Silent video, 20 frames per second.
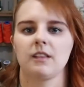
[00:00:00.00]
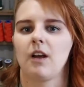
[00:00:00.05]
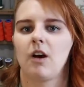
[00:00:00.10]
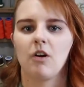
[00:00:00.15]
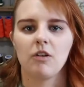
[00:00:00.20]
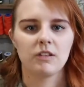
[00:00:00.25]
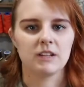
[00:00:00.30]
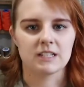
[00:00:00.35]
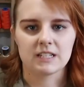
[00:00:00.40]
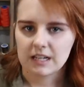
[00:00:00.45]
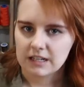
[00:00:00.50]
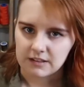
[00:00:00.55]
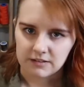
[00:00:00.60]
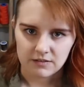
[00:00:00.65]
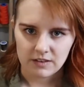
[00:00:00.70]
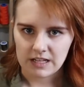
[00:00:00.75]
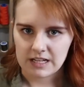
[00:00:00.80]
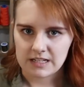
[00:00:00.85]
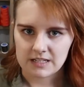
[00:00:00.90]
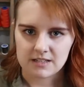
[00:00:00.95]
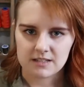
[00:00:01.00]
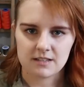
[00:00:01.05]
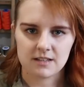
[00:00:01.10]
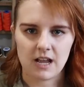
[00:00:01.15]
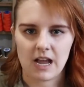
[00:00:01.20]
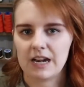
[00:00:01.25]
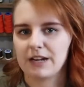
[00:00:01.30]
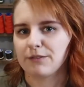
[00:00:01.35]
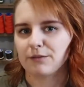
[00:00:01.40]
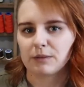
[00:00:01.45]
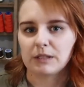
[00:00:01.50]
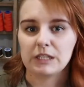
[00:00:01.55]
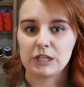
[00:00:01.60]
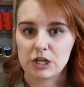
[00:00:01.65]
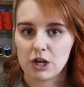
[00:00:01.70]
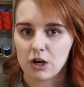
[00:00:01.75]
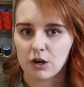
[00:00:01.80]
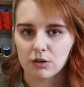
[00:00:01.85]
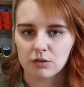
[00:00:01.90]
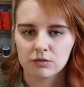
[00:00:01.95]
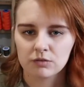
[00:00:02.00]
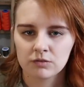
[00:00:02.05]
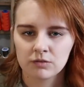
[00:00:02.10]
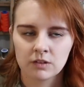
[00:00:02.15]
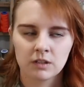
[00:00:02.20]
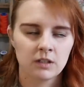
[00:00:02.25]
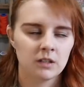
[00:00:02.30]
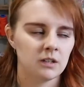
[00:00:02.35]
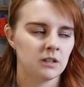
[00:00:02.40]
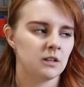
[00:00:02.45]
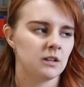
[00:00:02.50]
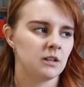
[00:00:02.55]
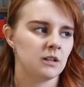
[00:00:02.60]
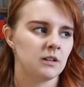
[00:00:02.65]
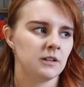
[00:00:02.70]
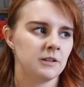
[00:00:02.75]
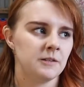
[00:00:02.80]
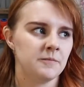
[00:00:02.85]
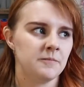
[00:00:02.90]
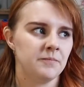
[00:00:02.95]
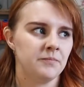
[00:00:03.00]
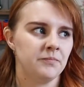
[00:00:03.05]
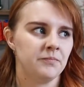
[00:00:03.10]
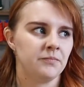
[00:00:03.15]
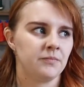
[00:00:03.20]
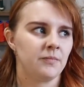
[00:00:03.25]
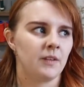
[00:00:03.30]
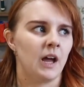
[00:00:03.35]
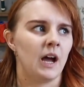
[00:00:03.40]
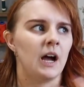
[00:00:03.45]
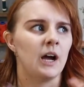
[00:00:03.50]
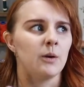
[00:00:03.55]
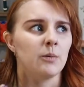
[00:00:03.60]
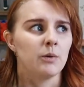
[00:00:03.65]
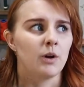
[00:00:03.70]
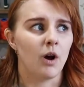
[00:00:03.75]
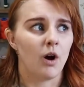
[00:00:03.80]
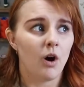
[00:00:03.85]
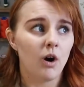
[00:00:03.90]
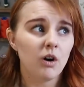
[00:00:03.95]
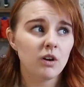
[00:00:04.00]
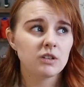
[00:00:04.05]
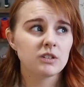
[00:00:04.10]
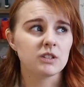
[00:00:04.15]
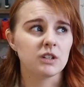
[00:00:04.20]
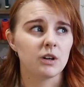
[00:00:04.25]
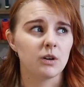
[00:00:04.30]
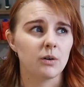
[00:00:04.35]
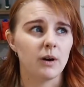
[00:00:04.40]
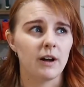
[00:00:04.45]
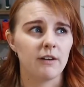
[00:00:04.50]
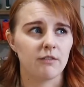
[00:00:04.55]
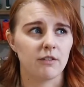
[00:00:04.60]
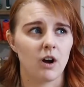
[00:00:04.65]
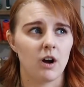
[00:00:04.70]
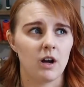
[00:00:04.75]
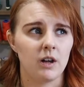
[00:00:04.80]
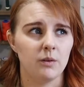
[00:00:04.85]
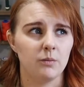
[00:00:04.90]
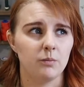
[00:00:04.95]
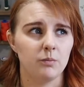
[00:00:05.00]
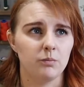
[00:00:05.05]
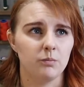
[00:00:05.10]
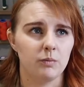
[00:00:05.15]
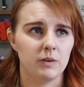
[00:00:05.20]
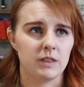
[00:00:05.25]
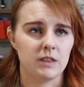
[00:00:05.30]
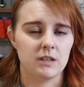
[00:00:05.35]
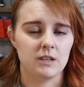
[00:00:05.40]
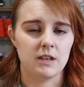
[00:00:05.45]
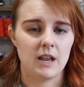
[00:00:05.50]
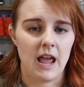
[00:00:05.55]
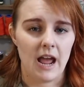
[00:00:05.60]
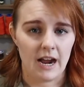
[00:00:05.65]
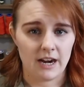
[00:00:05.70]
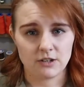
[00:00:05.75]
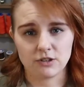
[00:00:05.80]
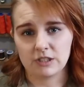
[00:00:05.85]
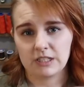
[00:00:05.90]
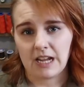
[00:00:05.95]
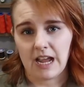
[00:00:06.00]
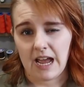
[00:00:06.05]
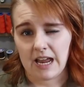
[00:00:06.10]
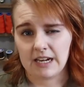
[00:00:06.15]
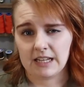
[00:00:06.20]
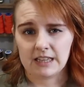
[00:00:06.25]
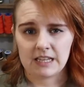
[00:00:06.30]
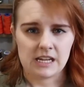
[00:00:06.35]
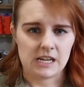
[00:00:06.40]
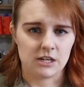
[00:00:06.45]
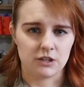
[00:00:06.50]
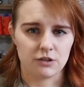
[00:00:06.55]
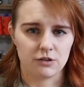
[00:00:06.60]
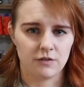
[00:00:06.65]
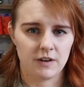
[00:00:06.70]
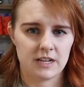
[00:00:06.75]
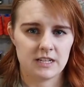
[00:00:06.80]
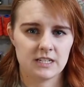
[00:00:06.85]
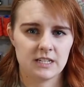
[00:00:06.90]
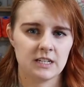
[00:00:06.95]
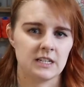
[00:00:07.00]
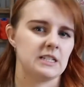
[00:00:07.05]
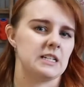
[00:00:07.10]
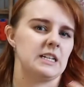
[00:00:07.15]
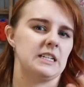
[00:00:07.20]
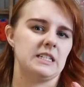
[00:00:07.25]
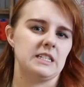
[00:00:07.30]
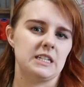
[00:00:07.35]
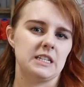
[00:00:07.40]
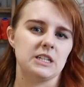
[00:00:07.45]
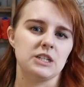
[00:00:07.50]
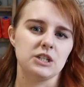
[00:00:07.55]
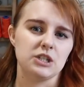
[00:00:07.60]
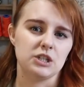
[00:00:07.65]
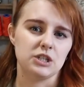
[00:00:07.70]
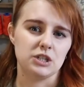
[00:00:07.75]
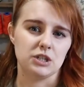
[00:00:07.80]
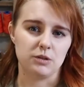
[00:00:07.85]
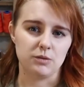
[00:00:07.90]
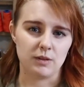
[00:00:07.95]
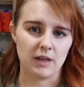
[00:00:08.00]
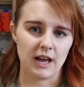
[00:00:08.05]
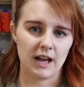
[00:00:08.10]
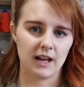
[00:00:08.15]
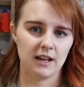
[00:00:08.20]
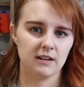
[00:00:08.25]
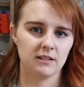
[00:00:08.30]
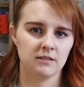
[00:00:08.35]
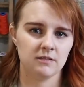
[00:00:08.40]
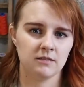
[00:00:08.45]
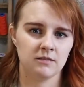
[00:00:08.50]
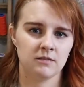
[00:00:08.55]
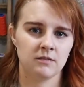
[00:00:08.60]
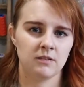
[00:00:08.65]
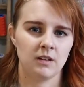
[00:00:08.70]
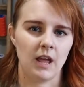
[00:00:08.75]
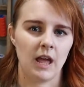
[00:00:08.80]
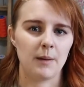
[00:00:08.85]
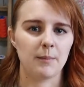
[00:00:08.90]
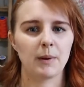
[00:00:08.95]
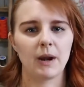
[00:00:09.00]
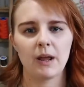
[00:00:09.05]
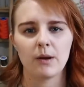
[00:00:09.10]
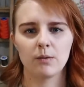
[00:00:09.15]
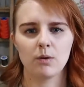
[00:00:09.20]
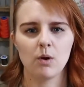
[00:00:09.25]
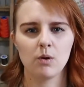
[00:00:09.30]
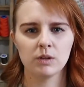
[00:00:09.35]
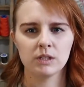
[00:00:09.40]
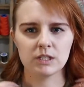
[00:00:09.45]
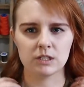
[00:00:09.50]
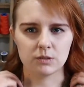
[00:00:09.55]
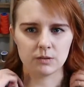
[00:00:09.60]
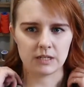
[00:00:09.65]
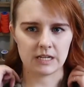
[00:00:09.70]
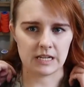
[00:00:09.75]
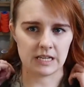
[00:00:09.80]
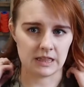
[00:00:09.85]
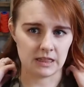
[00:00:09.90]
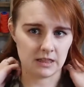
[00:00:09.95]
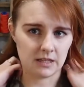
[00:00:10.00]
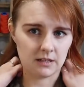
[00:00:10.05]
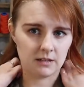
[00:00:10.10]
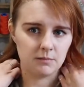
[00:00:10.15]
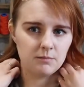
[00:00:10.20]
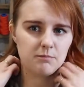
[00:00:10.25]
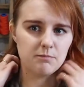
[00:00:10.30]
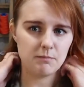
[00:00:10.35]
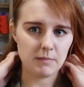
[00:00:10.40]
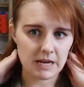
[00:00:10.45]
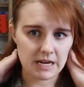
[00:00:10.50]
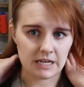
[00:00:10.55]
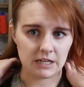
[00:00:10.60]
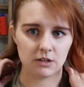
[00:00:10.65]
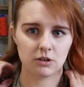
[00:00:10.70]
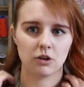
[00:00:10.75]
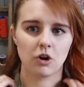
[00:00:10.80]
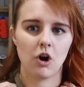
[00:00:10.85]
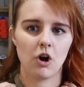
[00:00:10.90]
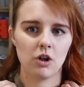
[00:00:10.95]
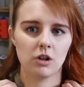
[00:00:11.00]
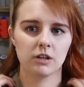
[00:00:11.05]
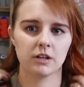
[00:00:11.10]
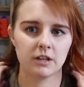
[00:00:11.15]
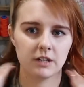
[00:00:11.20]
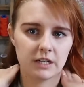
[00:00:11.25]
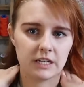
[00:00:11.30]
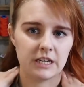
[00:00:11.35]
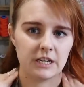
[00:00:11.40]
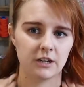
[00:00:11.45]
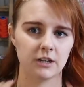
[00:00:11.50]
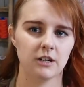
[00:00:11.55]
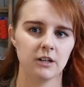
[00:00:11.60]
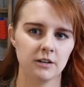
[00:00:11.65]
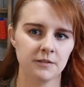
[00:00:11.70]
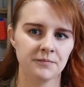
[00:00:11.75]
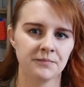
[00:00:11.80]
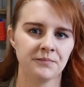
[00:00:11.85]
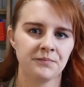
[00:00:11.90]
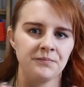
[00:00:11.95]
All these kind of things I didn't really know. I would also have gone with actually adding the interfacing, because I didn't do that. But I would only do it in the main collar here,